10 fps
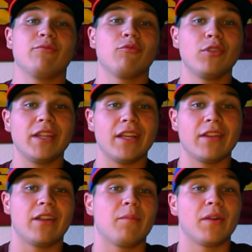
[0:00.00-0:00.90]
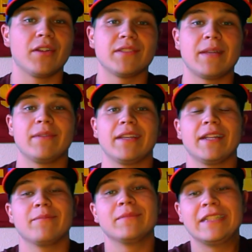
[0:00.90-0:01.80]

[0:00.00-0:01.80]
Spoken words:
really yell that umpire's name to get him,